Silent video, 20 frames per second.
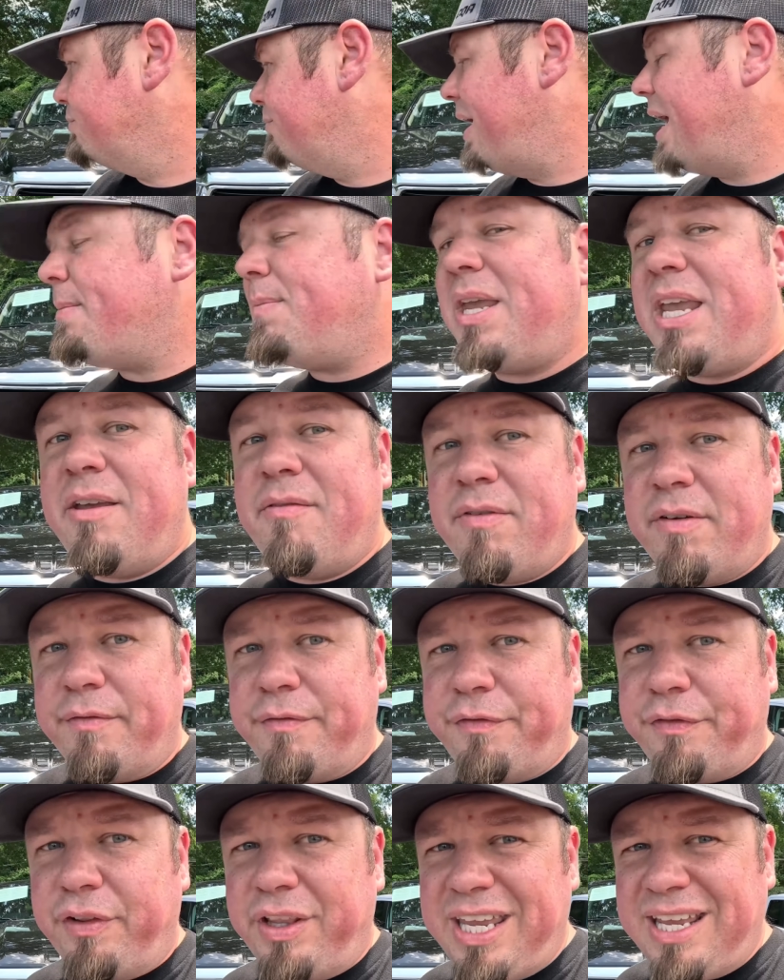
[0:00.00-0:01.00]
maybe even
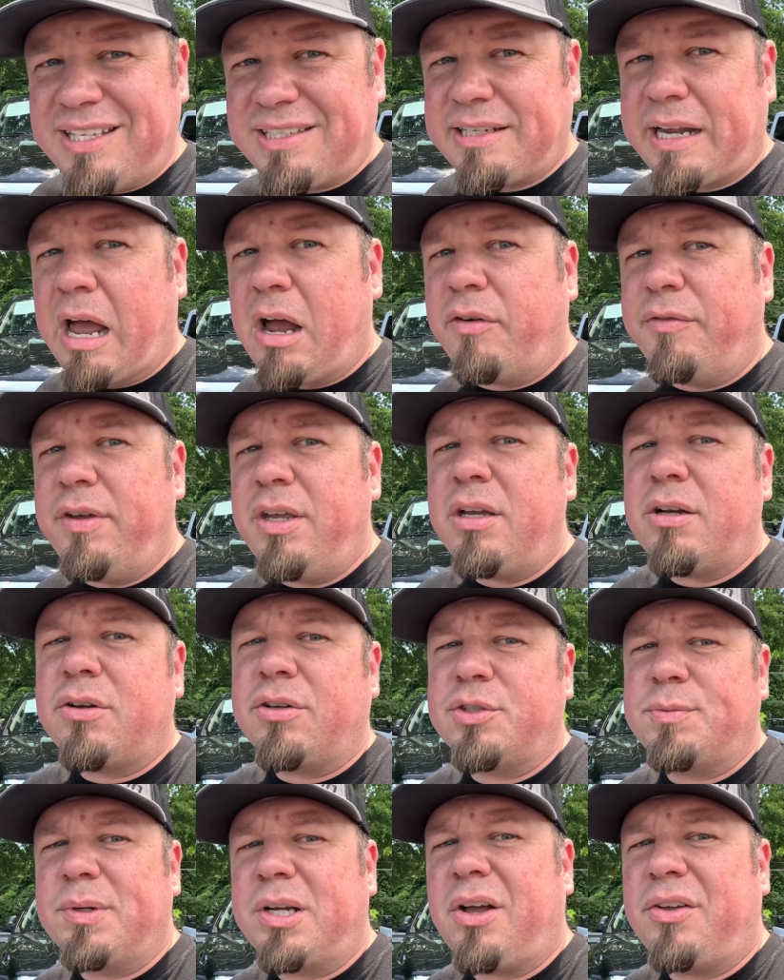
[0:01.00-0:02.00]
fleet style
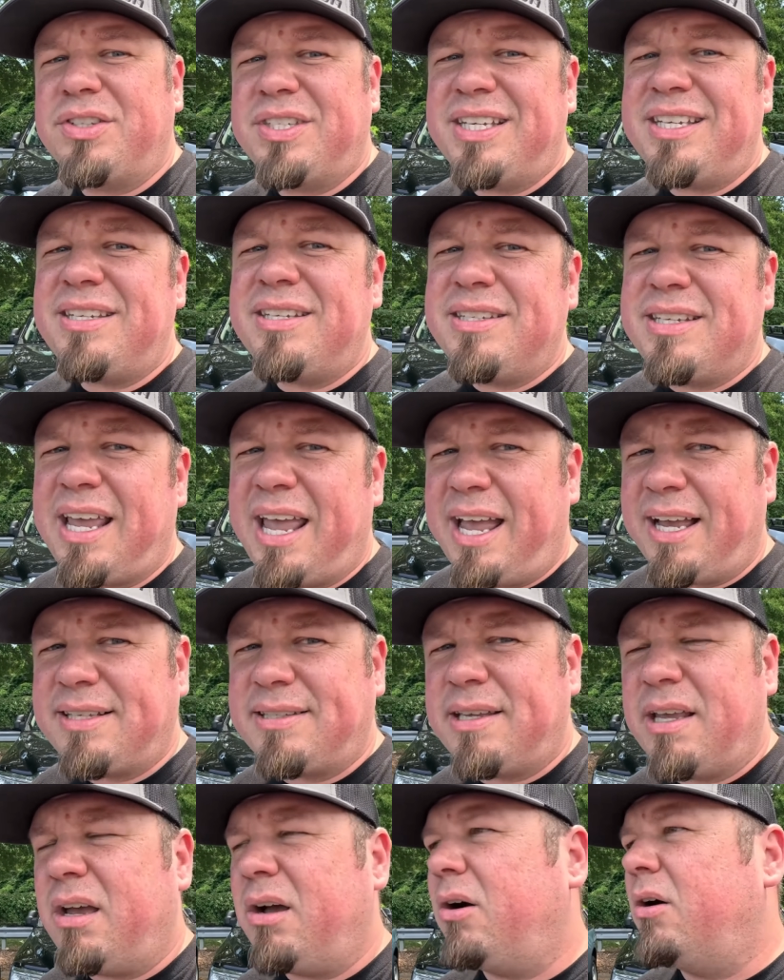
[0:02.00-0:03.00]
vehicles, because this is an
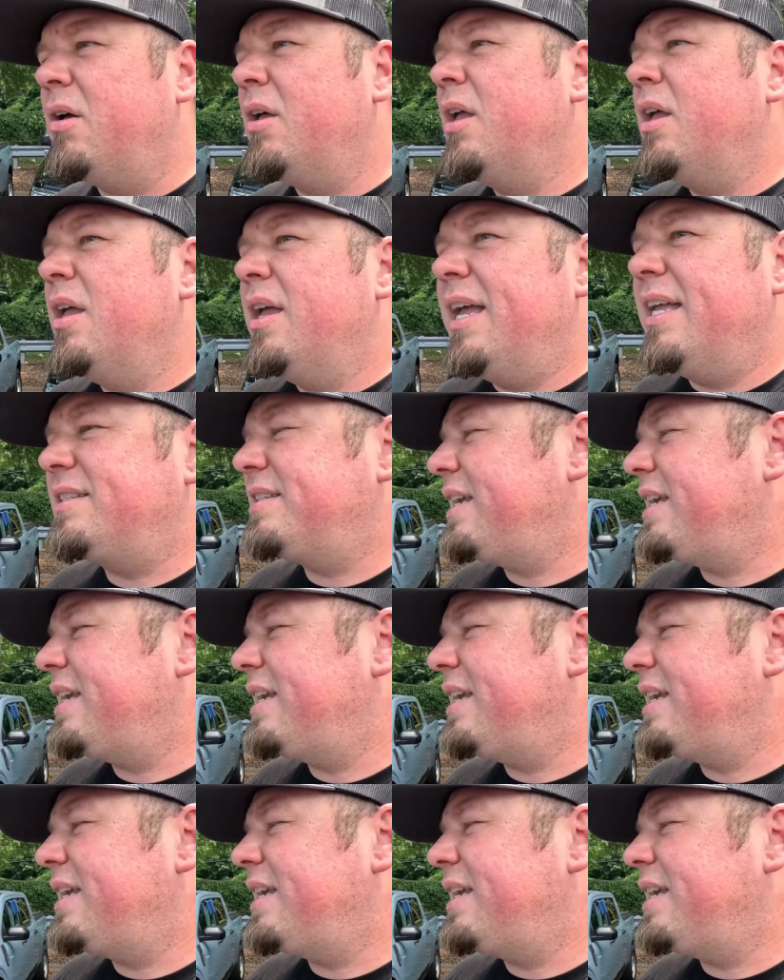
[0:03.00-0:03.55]
XL. It's